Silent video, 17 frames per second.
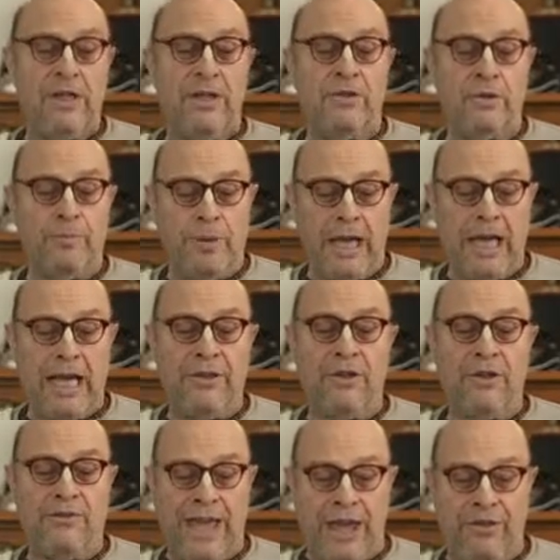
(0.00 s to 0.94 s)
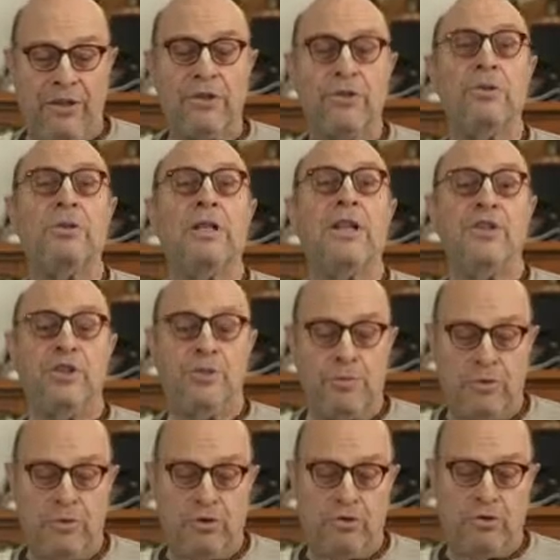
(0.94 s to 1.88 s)
the path of ethical and
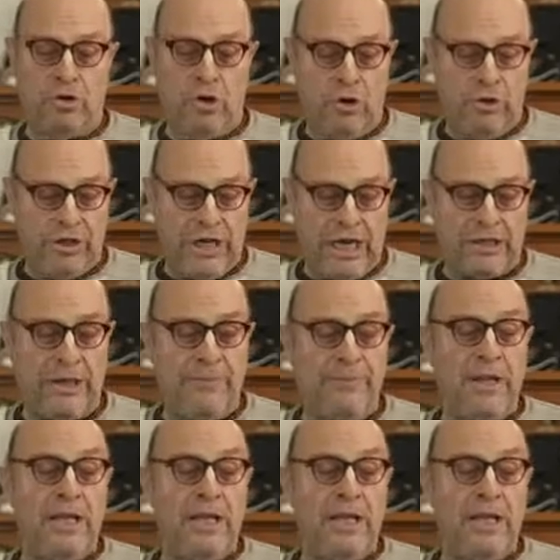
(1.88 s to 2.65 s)
spiritual conduct.